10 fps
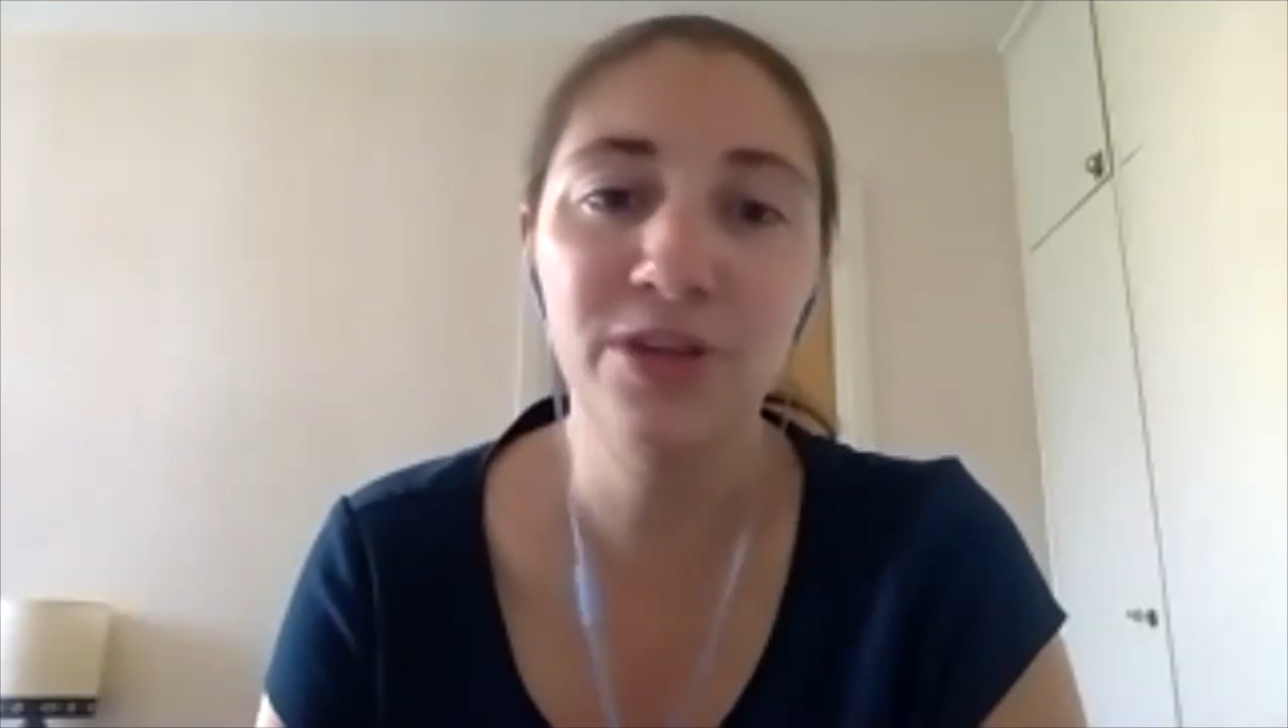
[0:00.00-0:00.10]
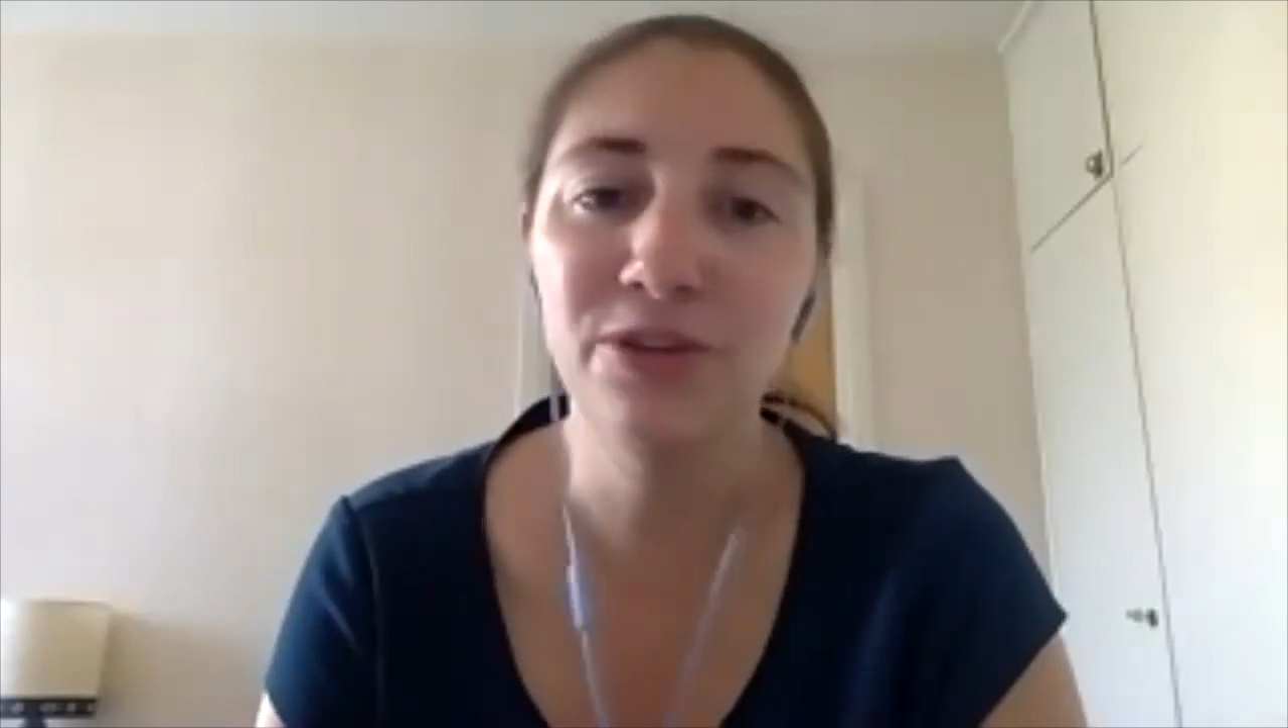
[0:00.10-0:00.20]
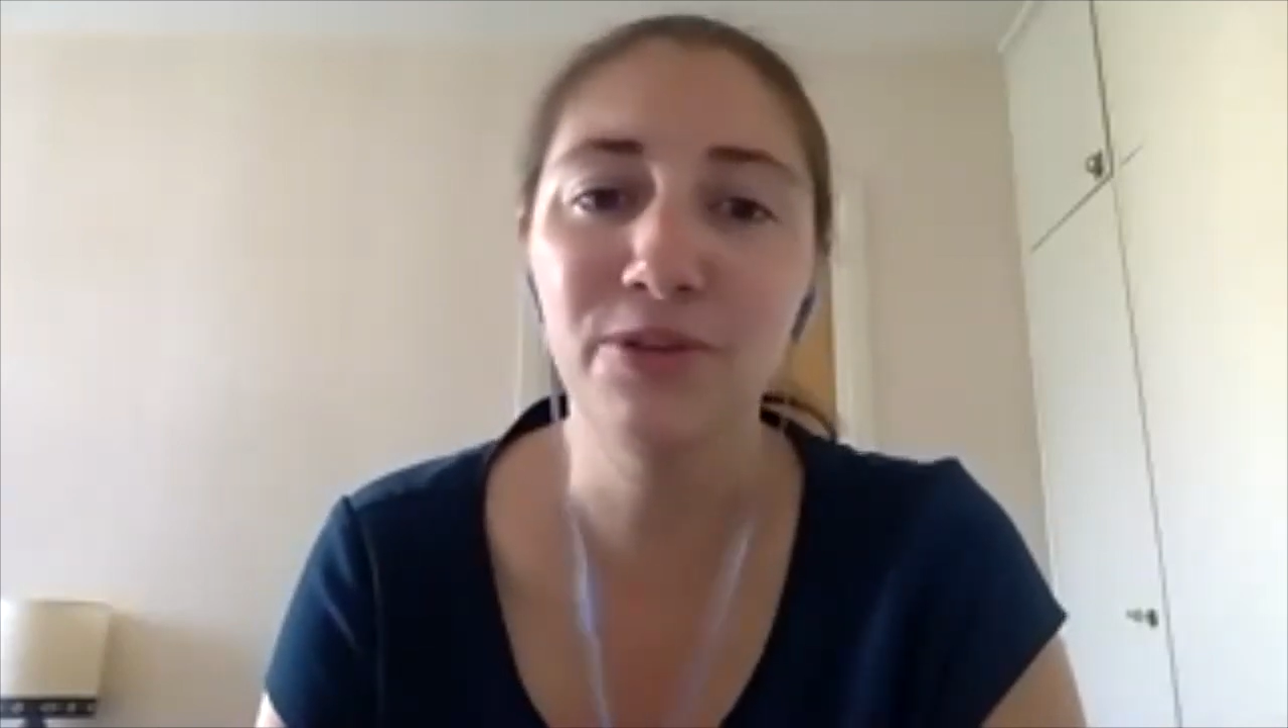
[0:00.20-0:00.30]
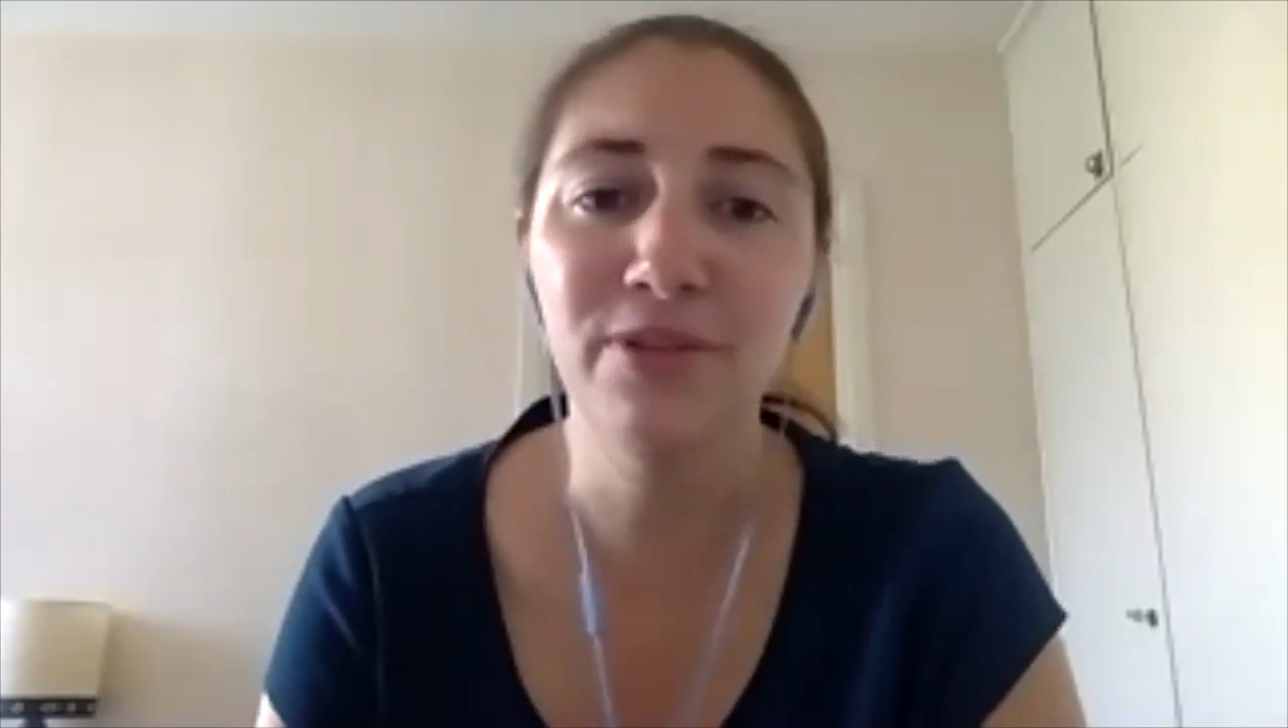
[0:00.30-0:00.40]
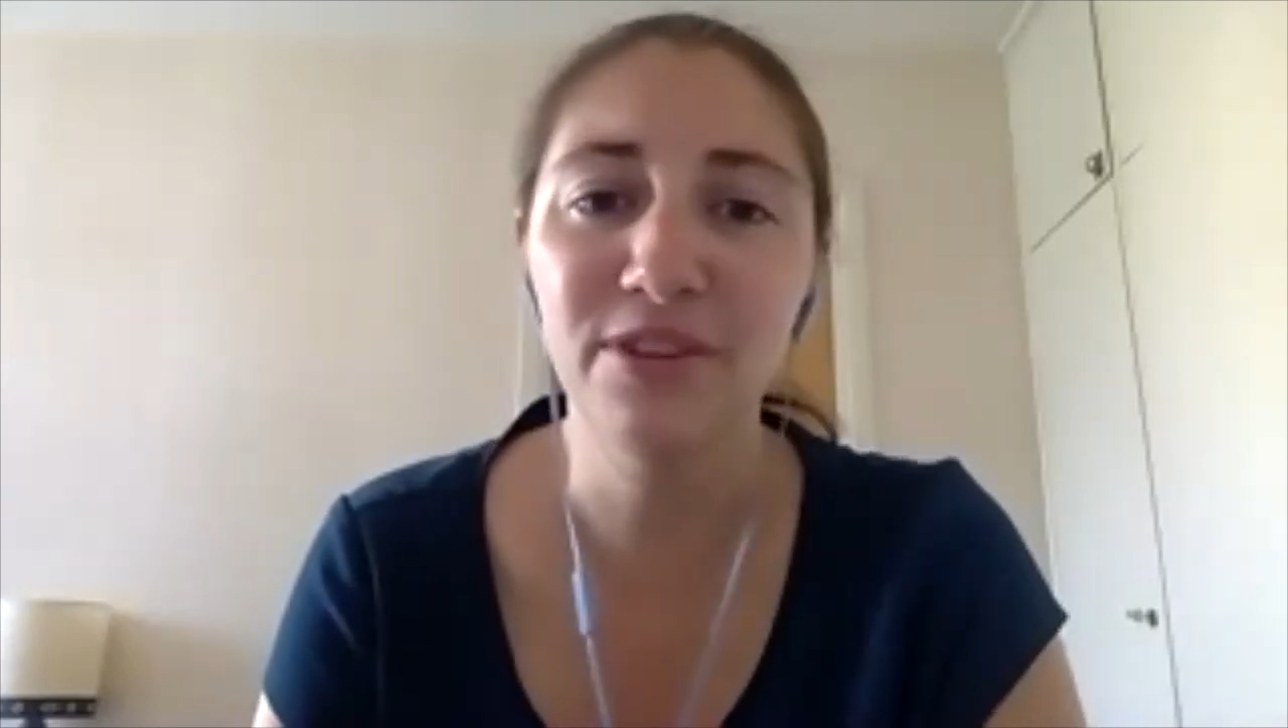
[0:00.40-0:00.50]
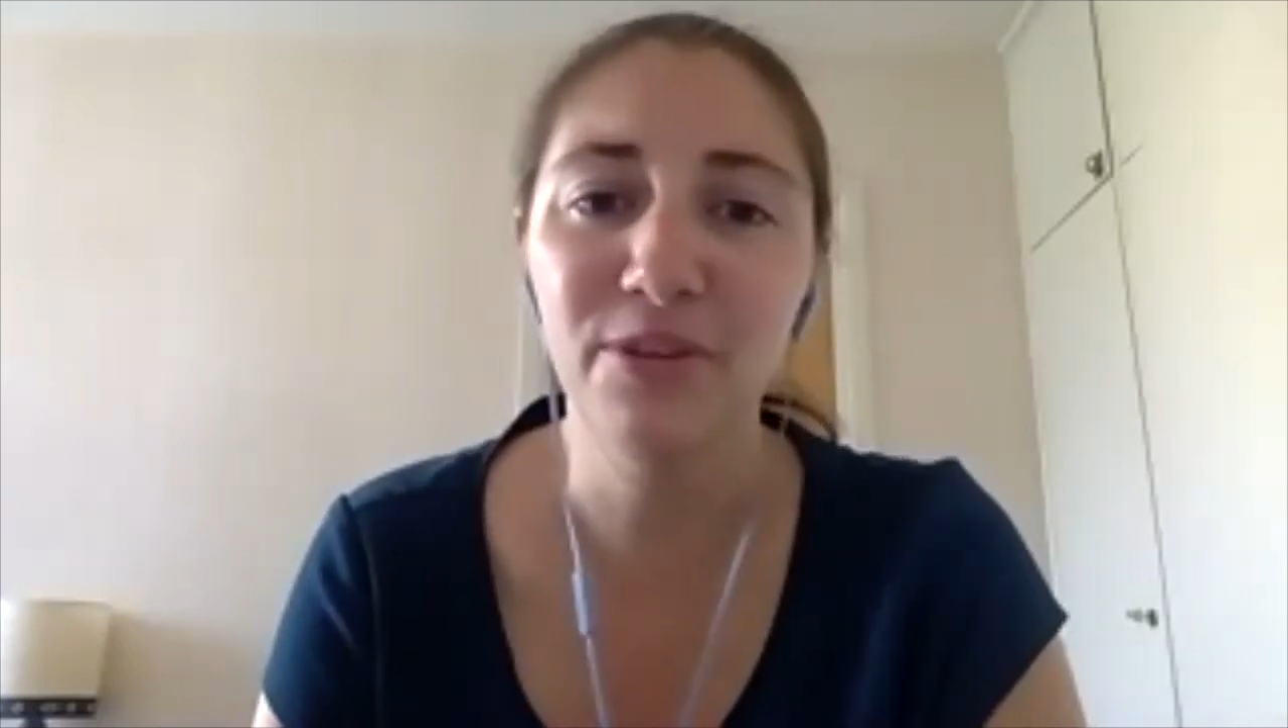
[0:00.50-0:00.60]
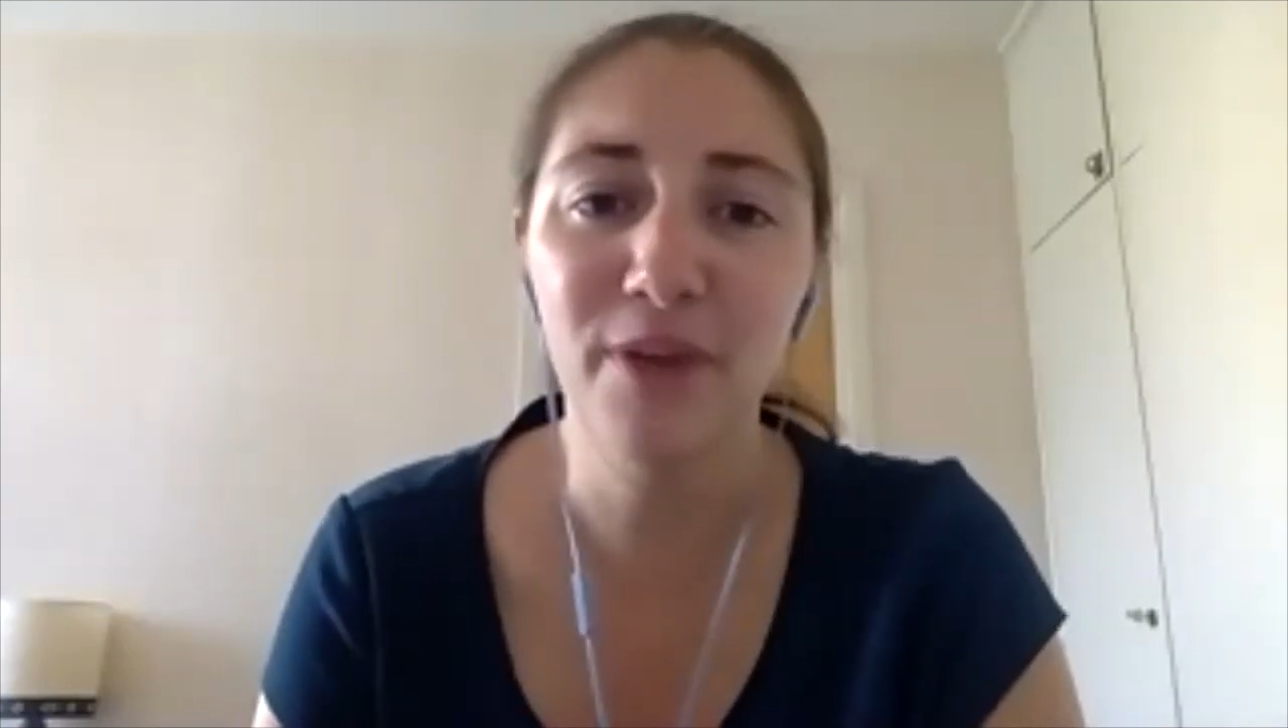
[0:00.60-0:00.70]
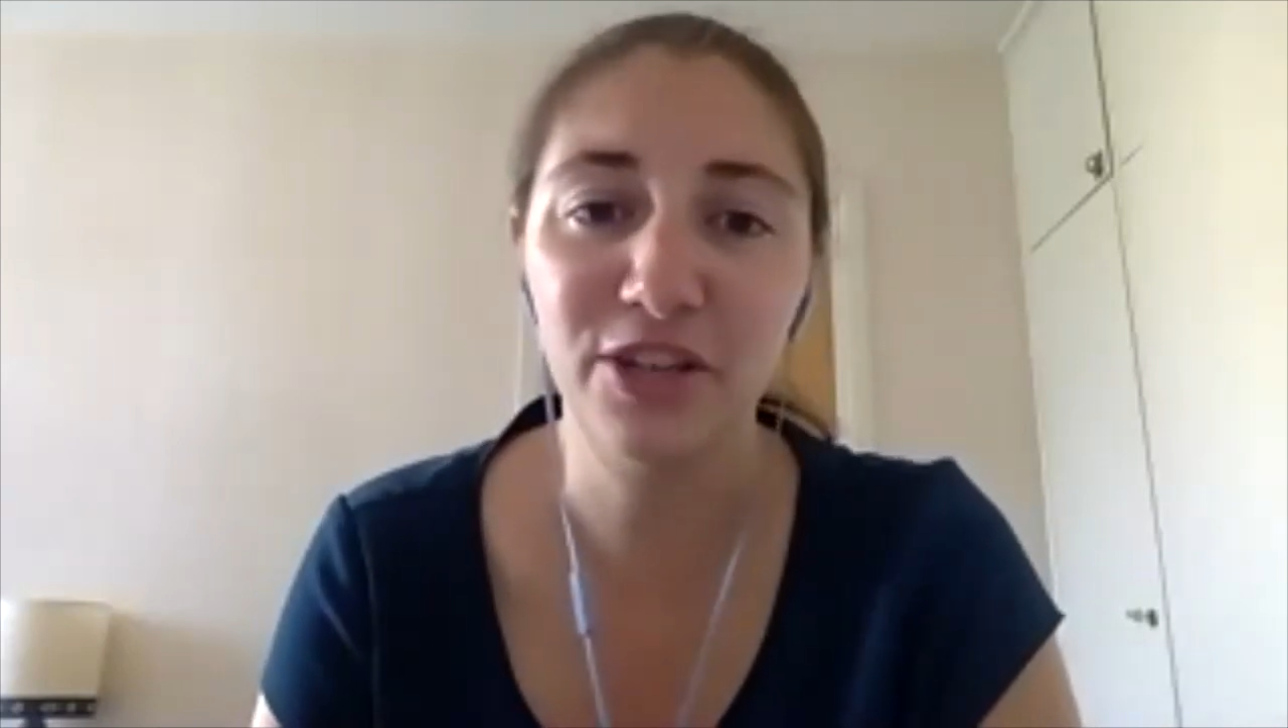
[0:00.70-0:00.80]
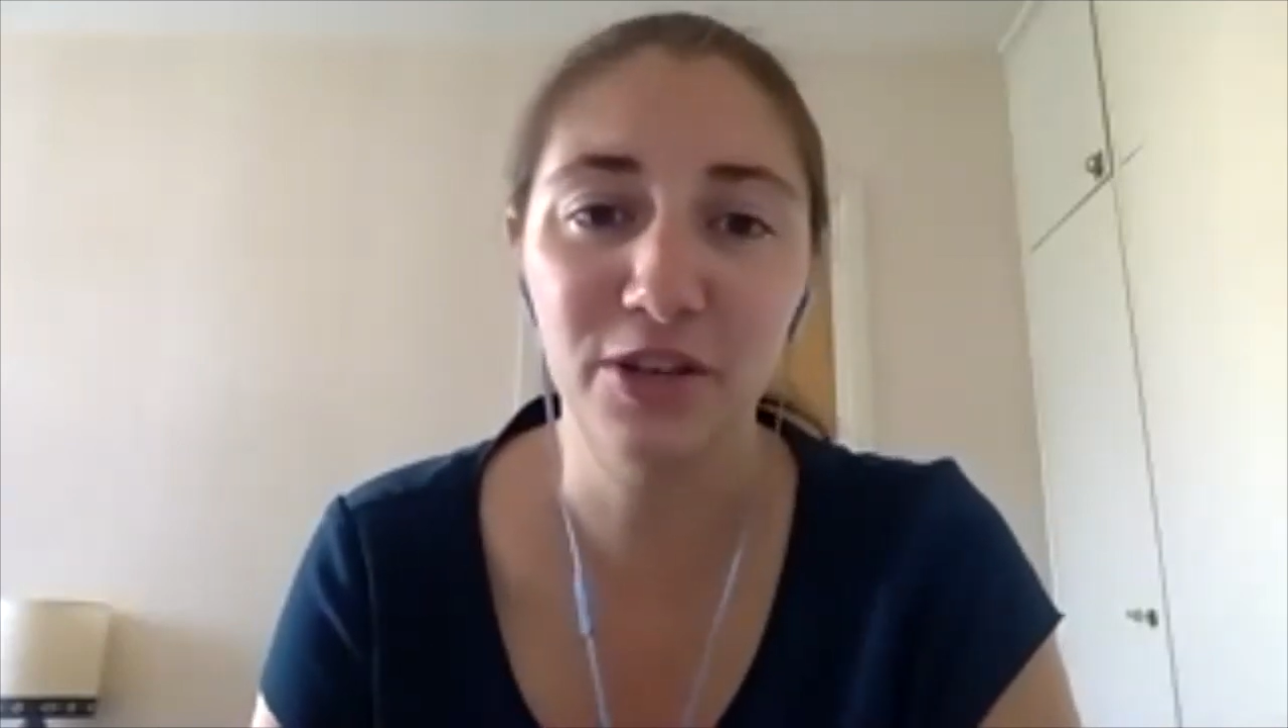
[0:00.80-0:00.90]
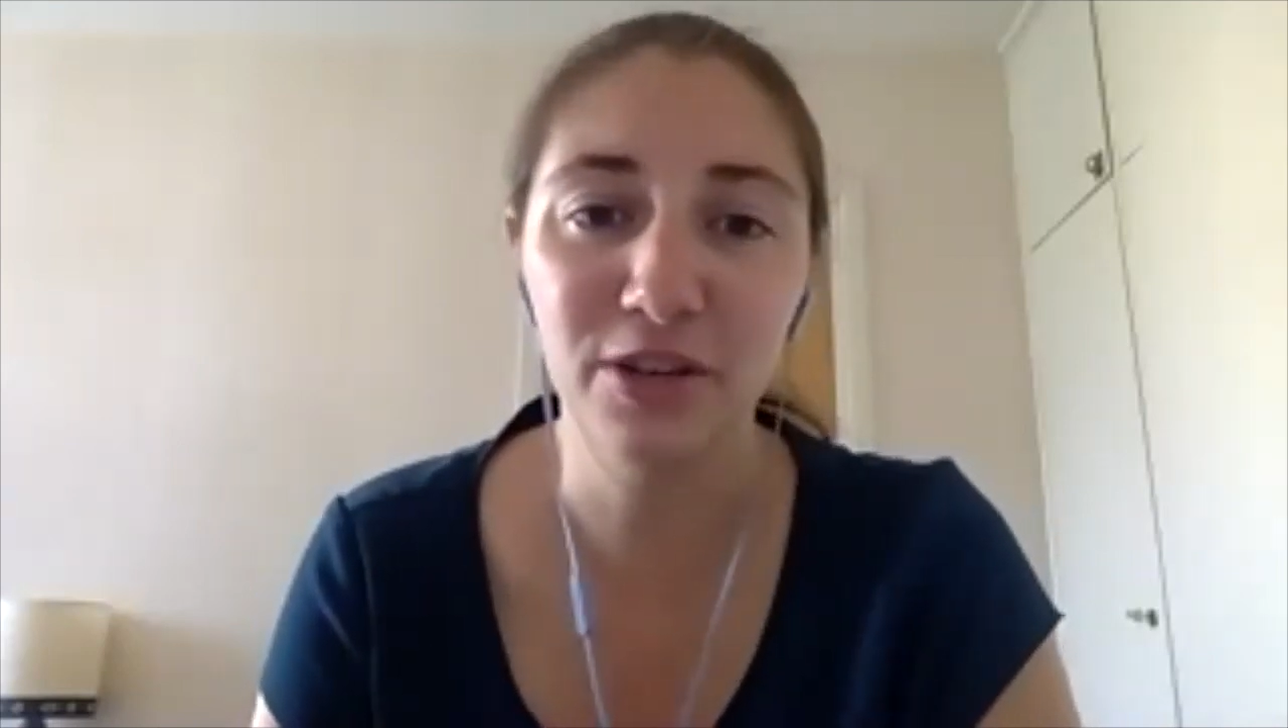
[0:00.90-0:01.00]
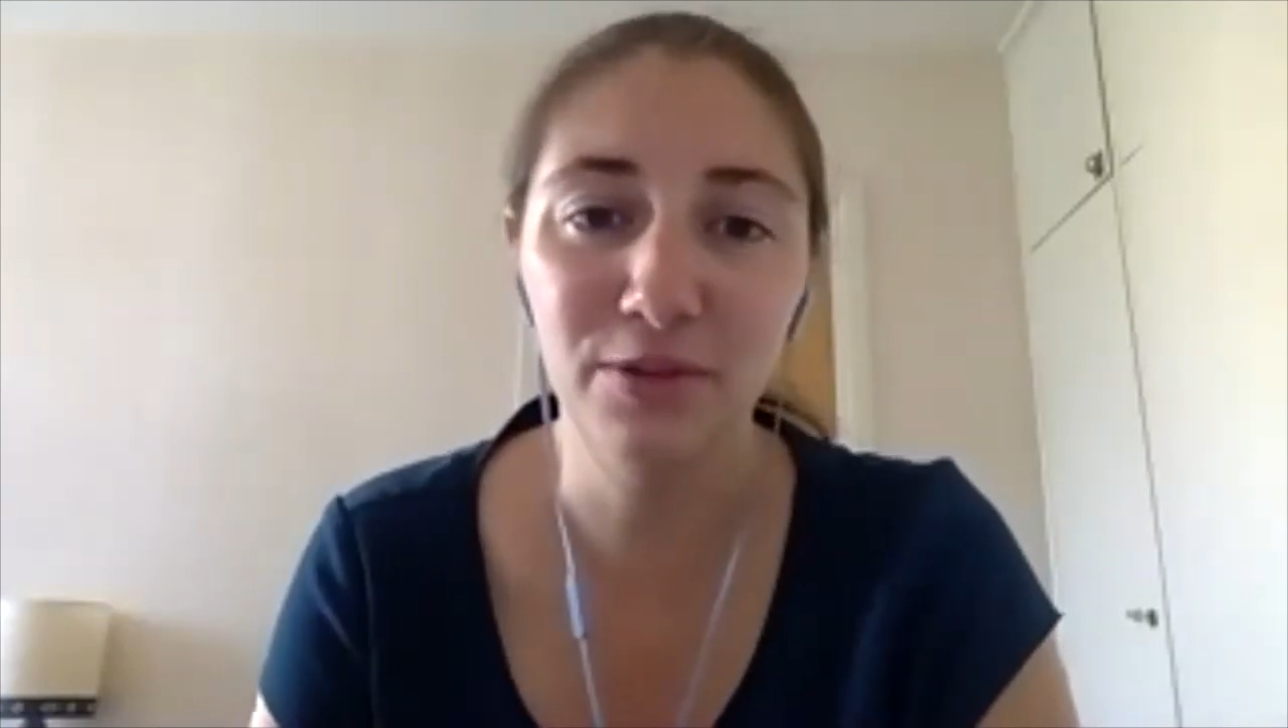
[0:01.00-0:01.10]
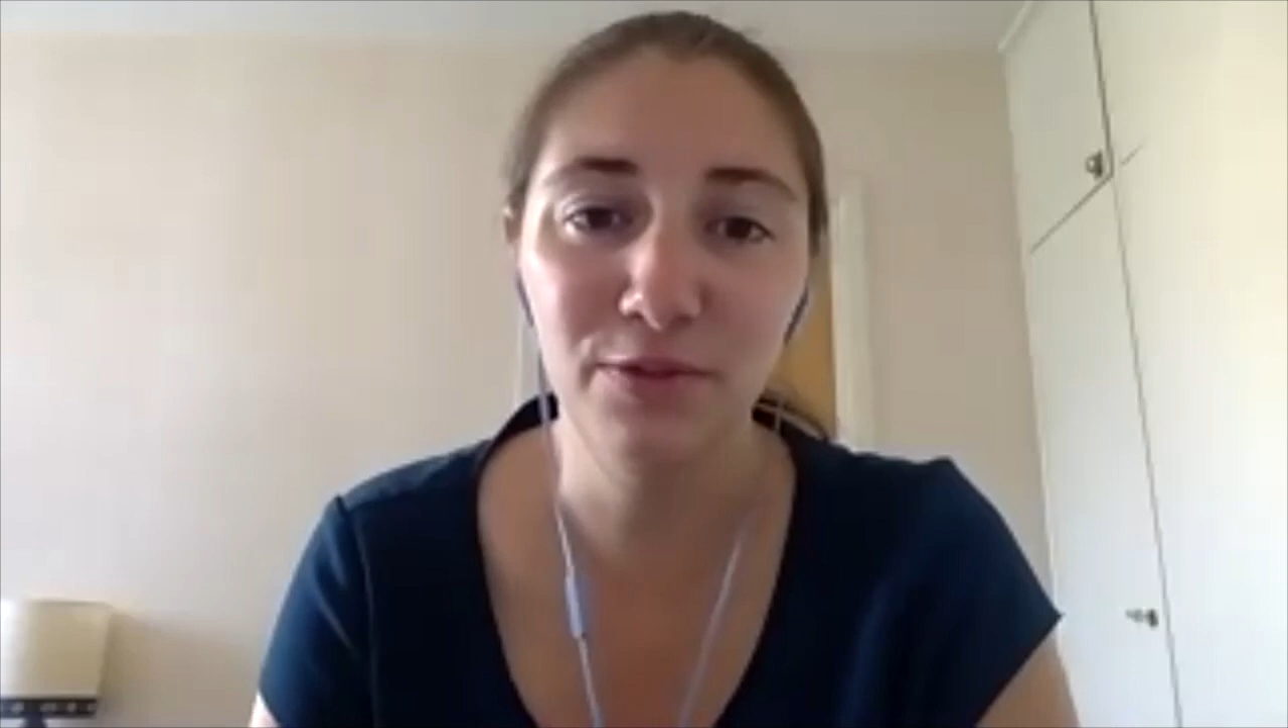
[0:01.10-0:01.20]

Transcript: you in the direction